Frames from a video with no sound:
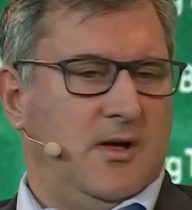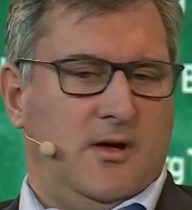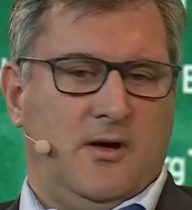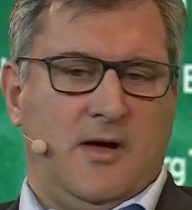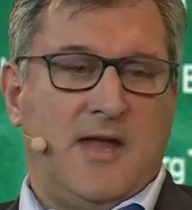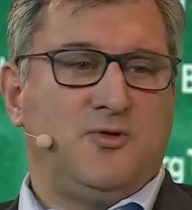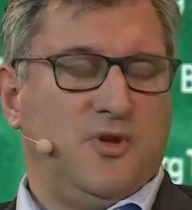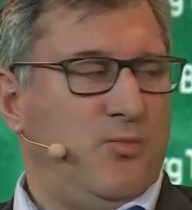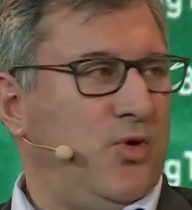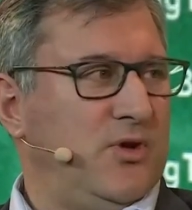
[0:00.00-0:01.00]
uh,
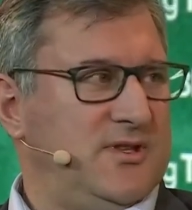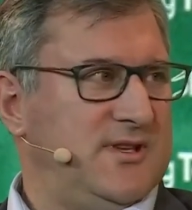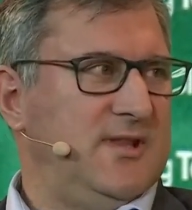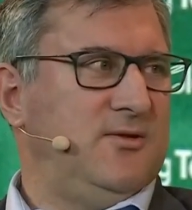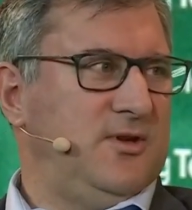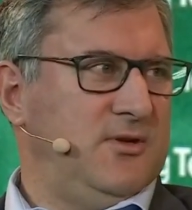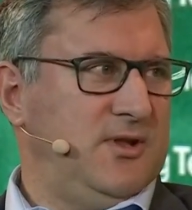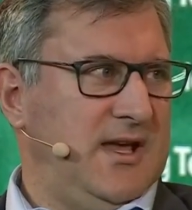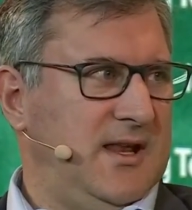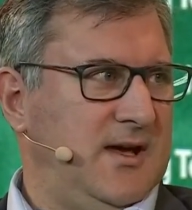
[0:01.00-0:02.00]
entry points into your
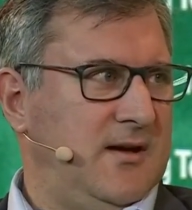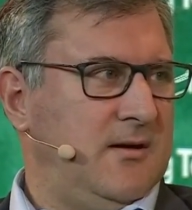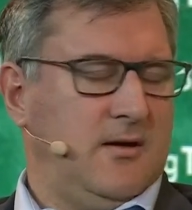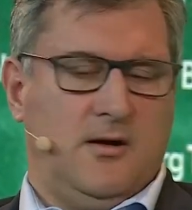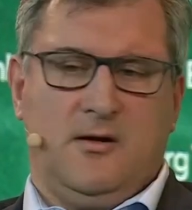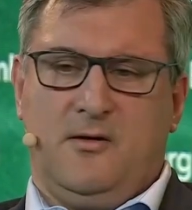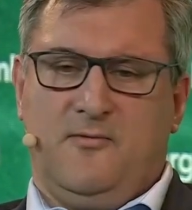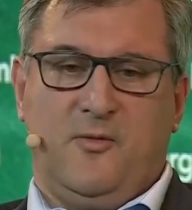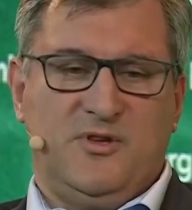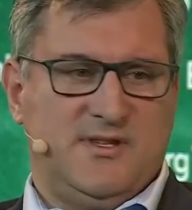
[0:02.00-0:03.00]
data uh,
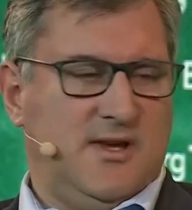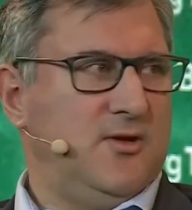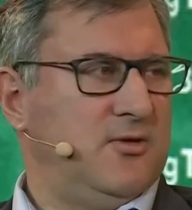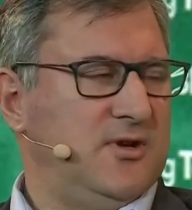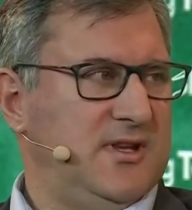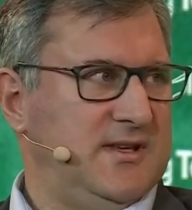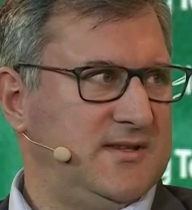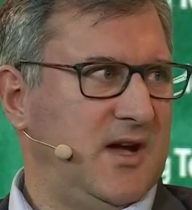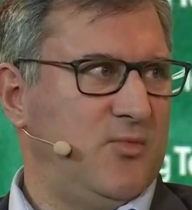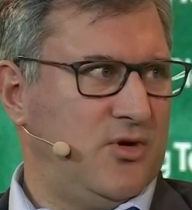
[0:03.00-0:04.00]
from a security,
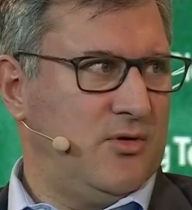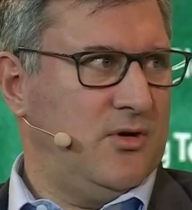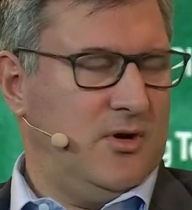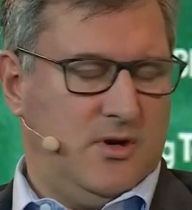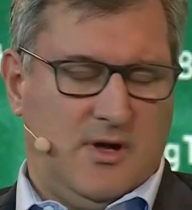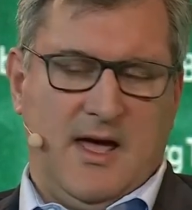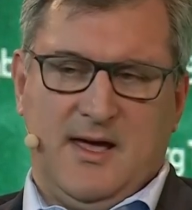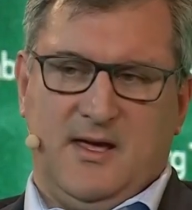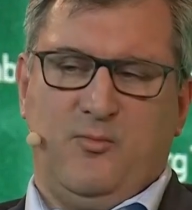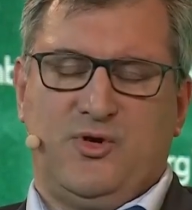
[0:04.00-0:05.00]
cyber
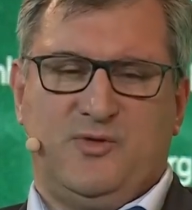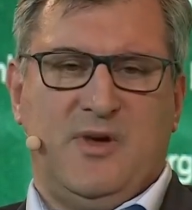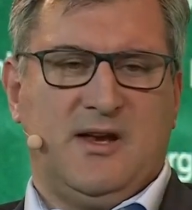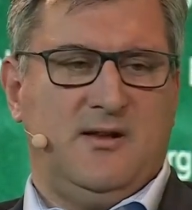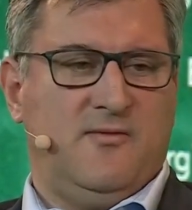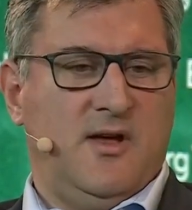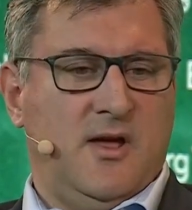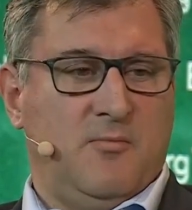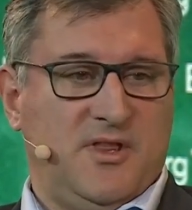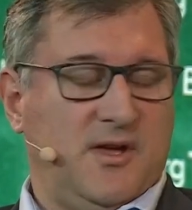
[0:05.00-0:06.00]
hacking perspective.
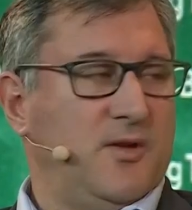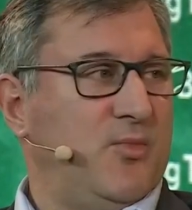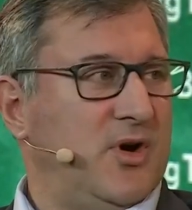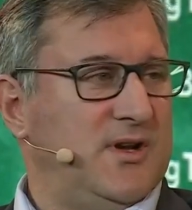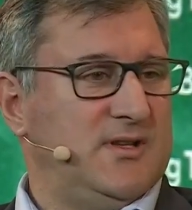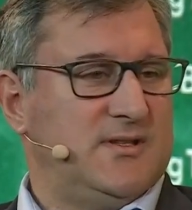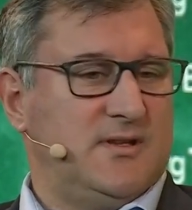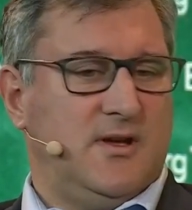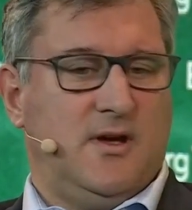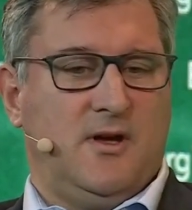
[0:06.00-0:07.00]
But the other part is
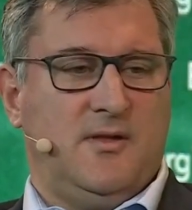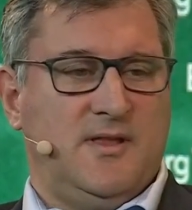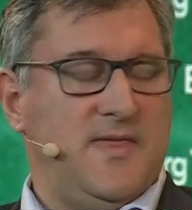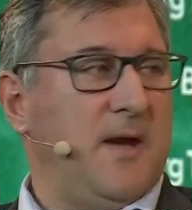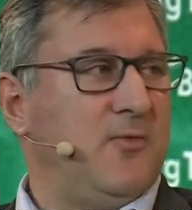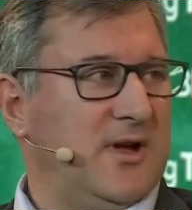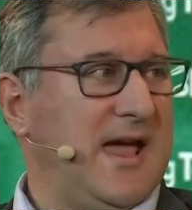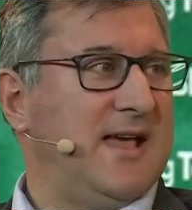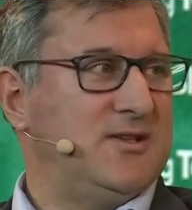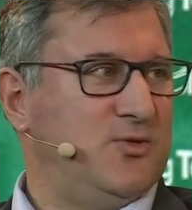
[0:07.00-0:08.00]
uh, the network
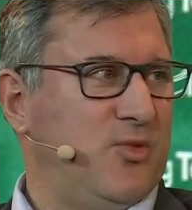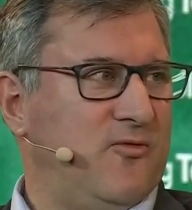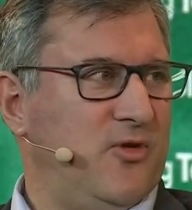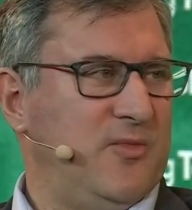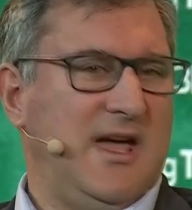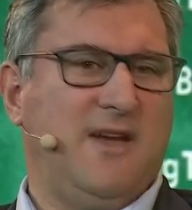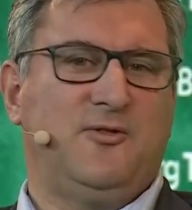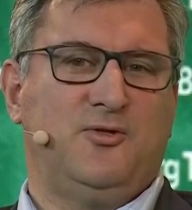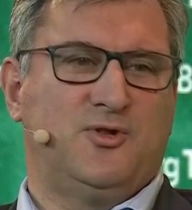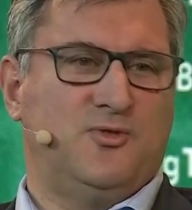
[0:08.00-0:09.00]
has to perform. You have
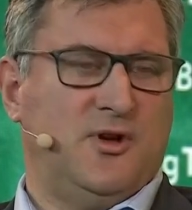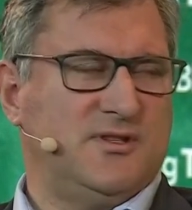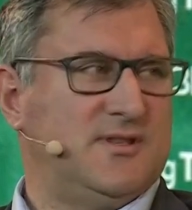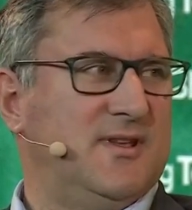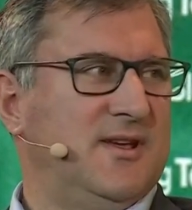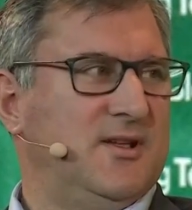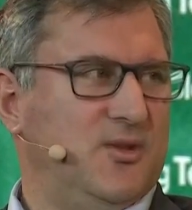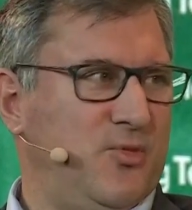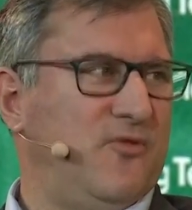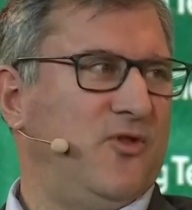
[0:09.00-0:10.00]
to trust
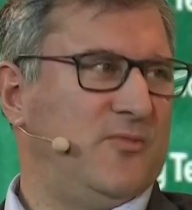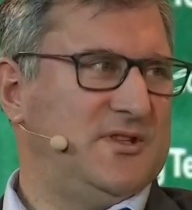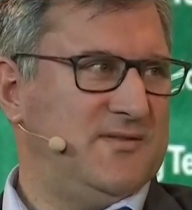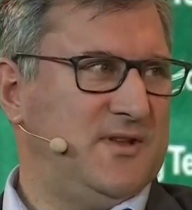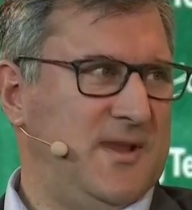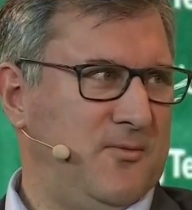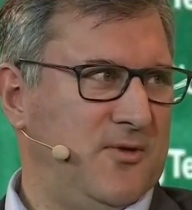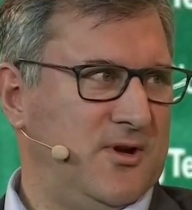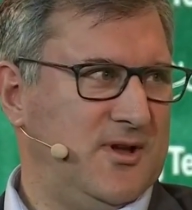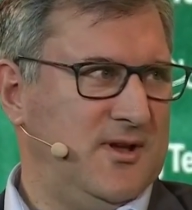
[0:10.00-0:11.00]
the performance of the
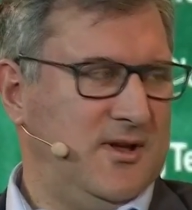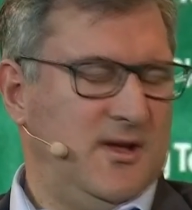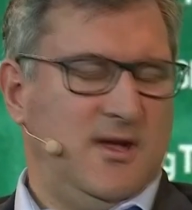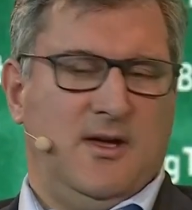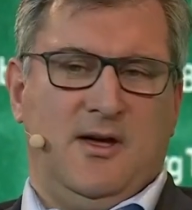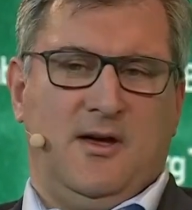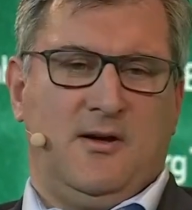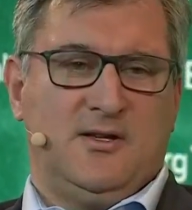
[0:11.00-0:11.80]
network, uh,